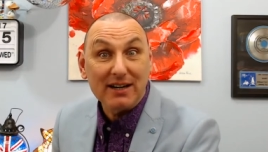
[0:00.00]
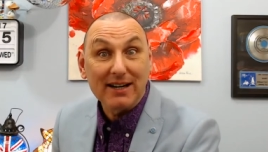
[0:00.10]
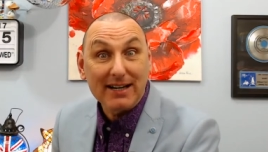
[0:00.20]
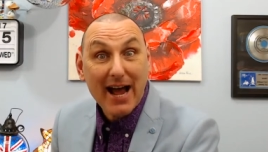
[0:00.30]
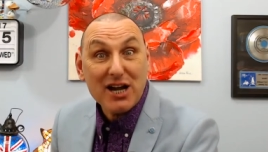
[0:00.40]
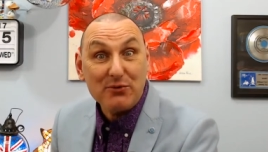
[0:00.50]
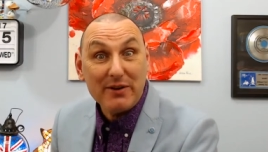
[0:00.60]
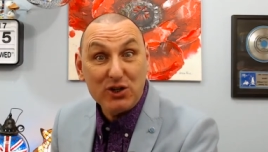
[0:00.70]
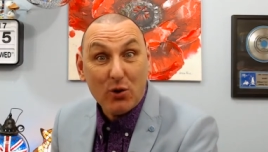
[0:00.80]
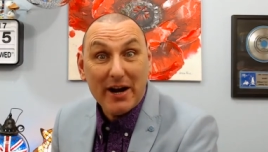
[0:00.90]
I'm glad you
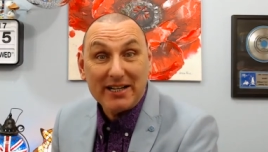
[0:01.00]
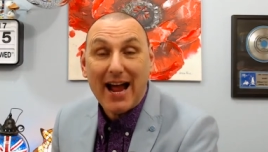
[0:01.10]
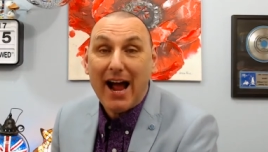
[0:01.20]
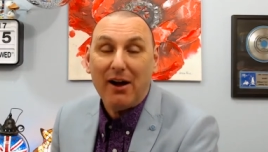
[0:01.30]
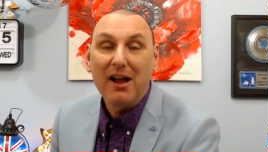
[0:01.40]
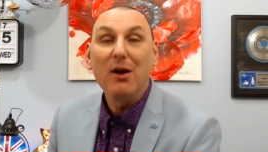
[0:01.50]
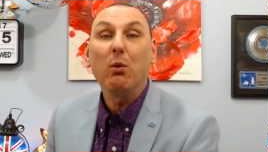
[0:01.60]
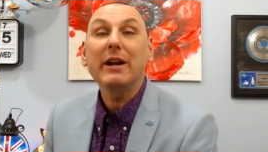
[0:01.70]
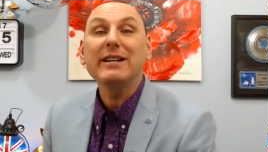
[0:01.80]
enjoyed our what